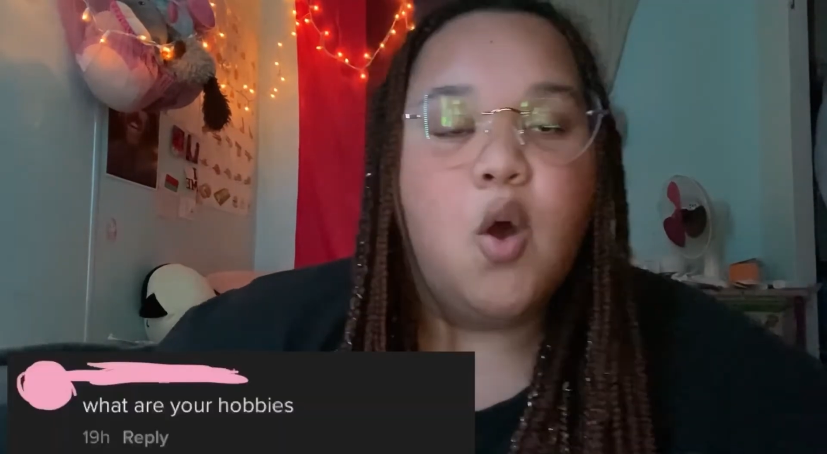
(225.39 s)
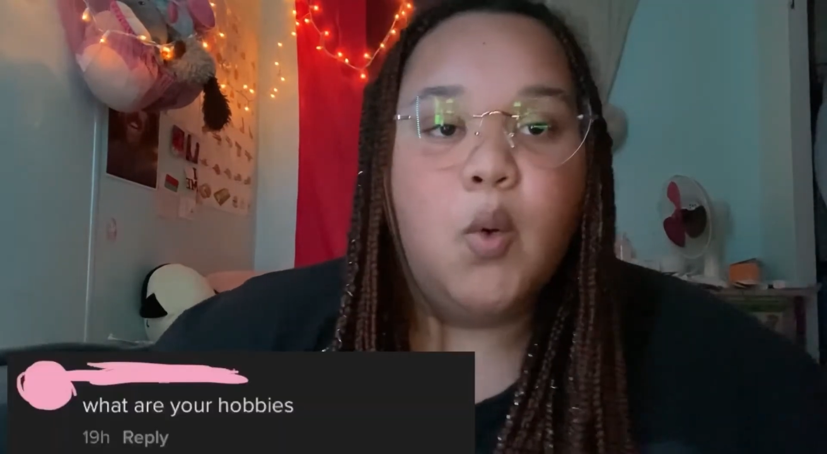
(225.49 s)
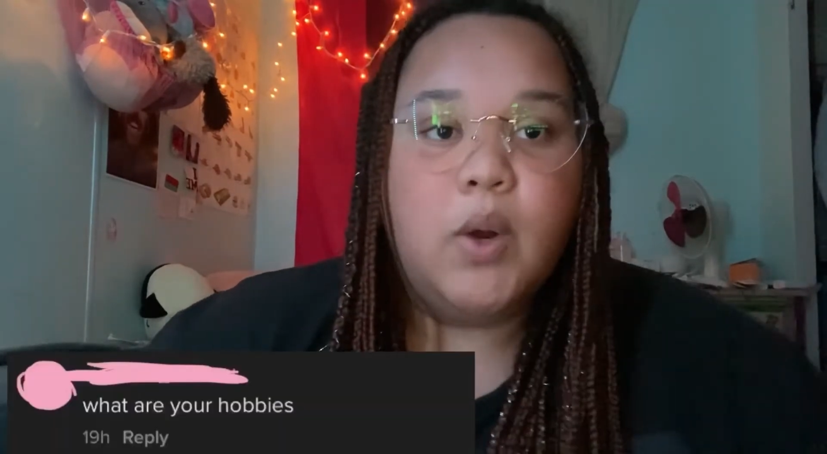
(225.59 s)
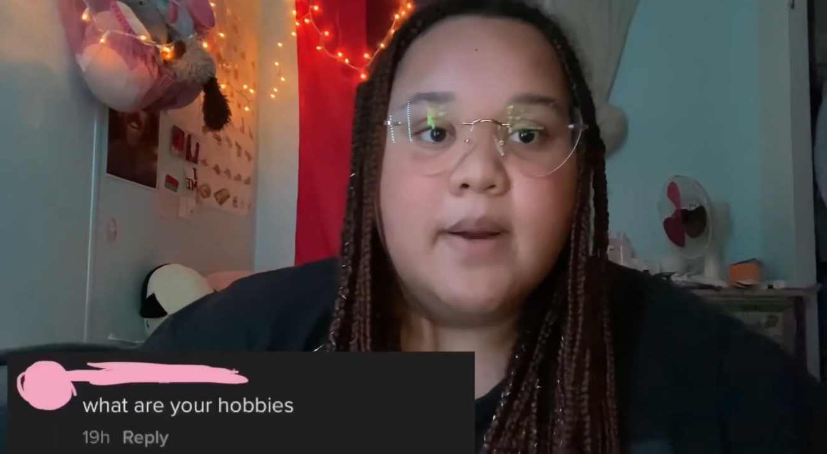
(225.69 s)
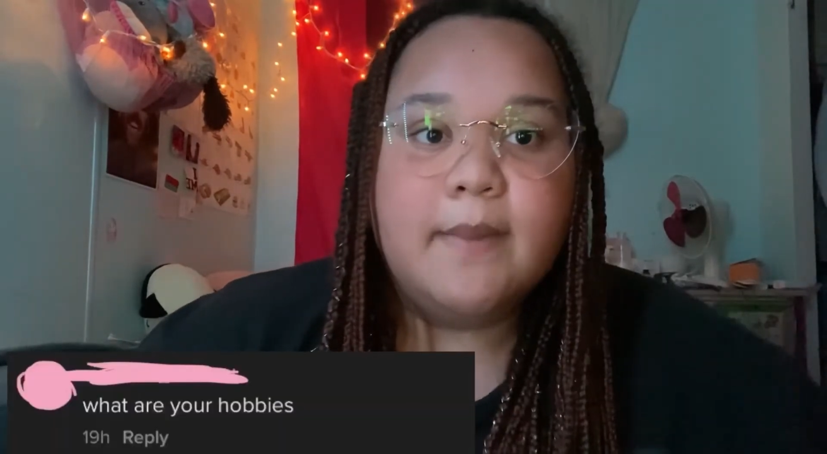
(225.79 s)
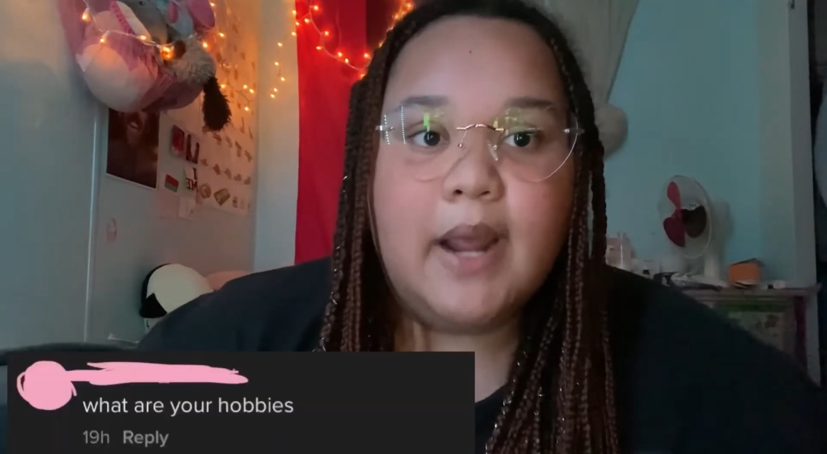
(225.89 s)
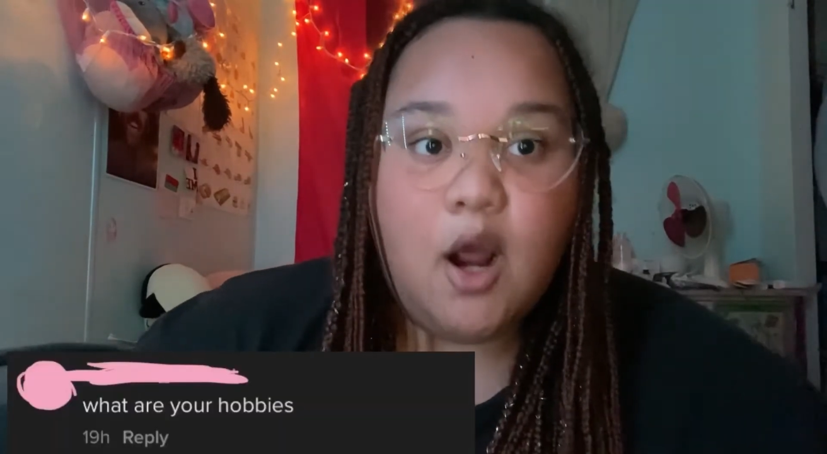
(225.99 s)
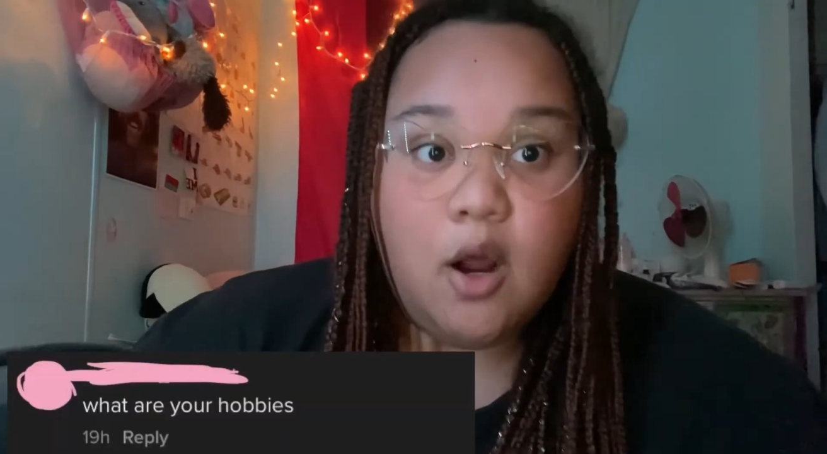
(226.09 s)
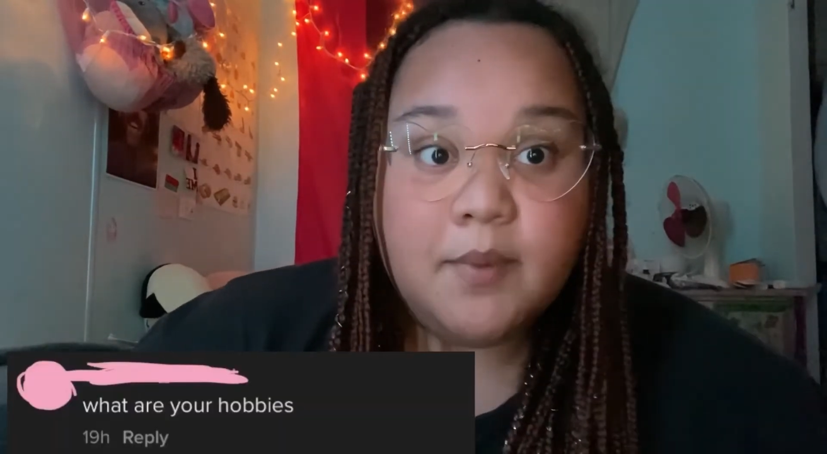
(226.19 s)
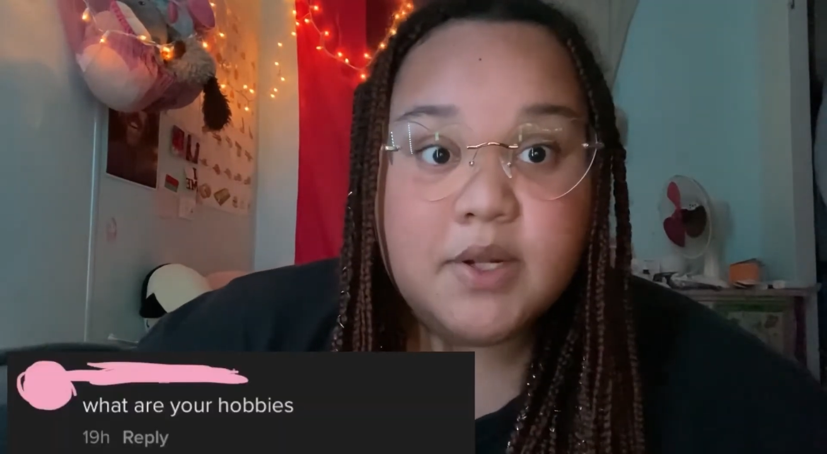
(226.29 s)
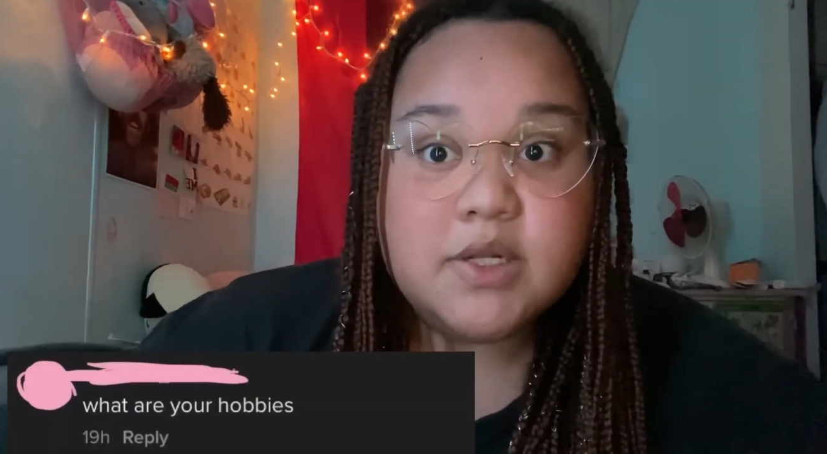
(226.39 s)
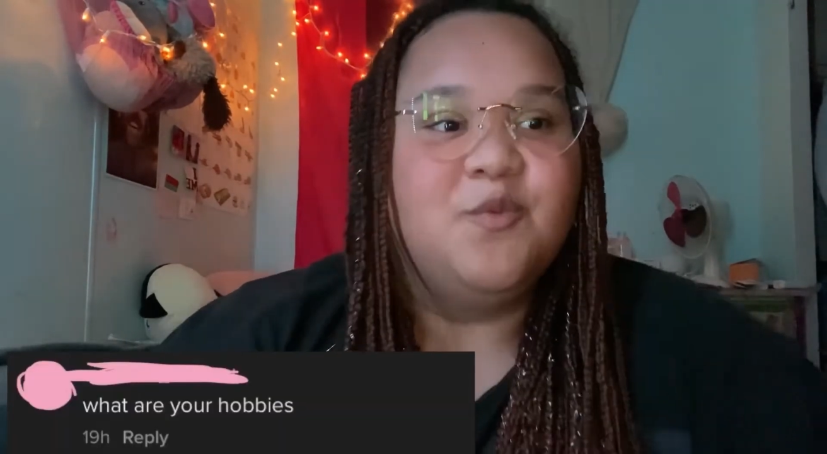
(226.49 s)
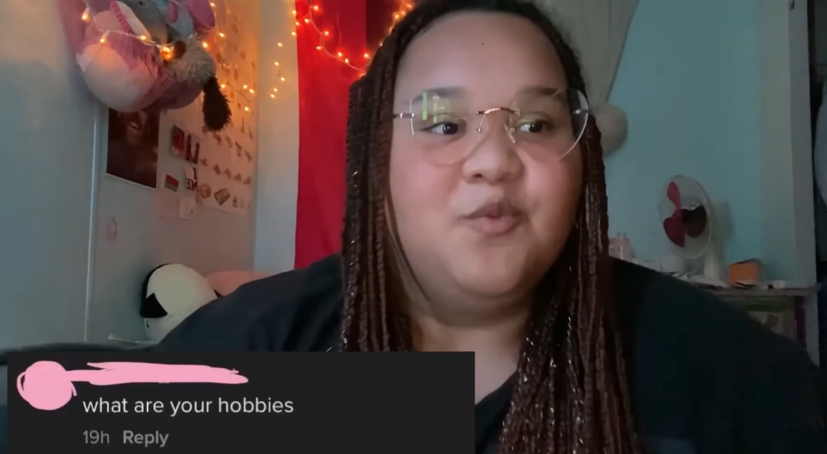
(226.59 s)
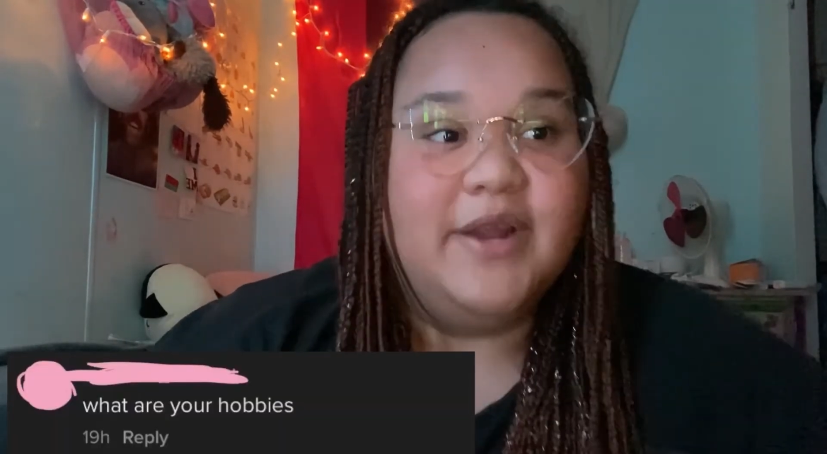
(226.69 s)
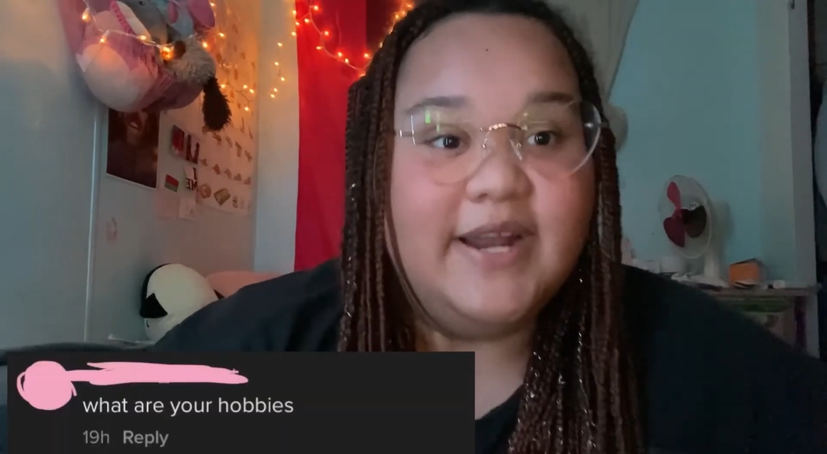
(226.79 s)
What are my hobbies?
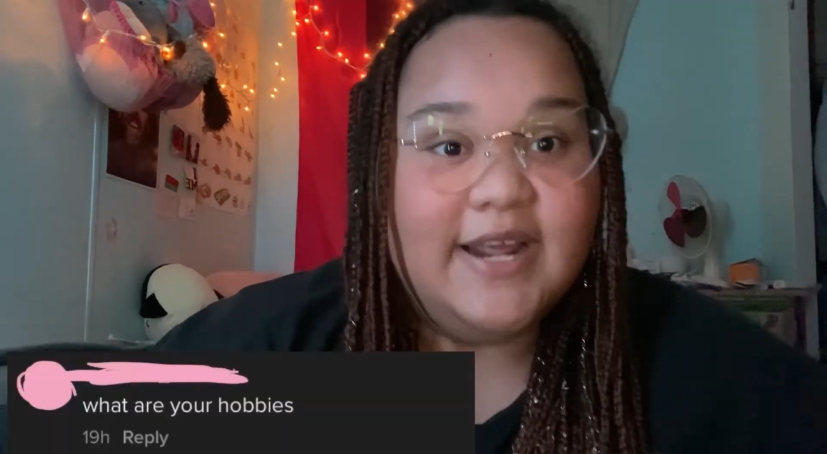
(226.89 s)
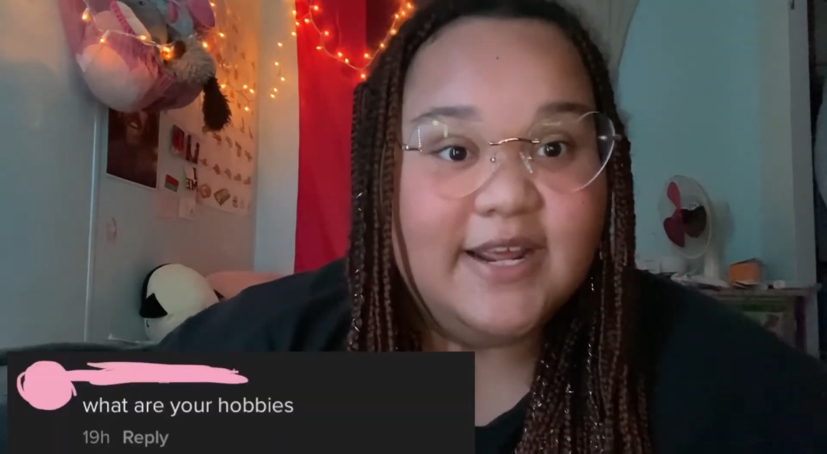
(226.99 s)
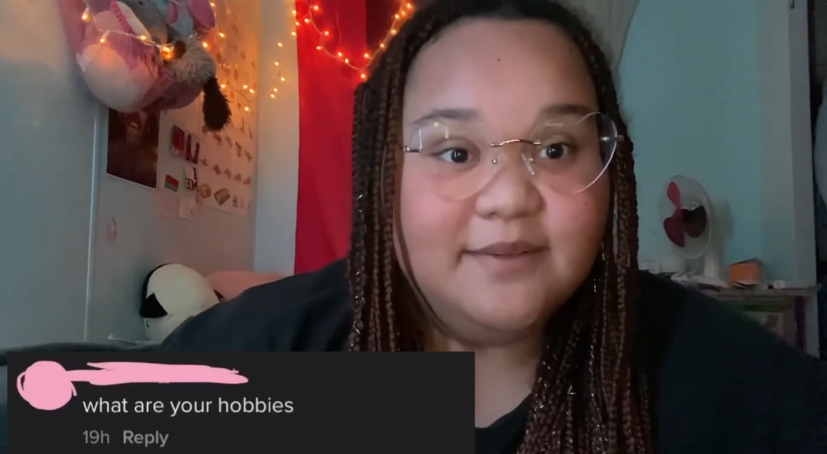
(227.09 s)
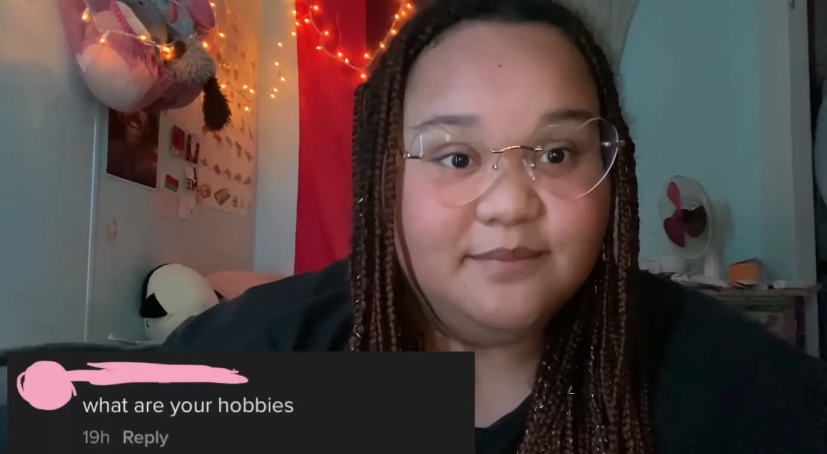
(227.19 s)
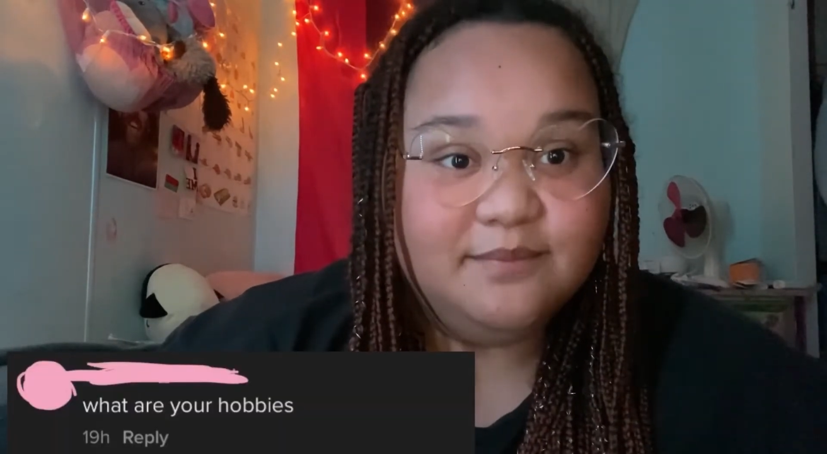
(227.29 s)
Reading,